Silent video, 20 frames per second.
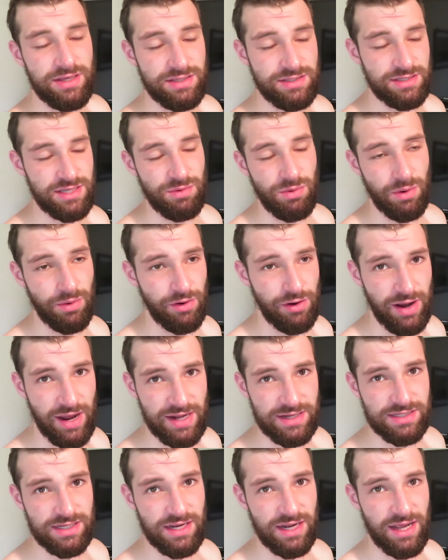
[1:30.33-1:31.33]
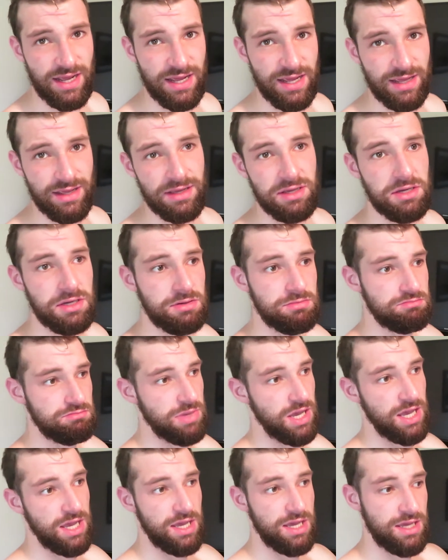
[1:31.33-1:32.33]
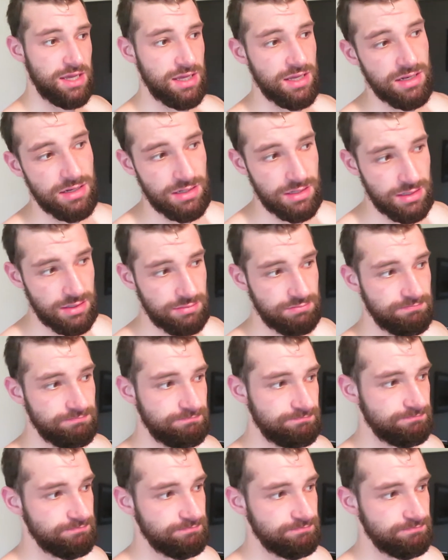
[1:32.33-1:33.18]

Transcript: see where we're at today, and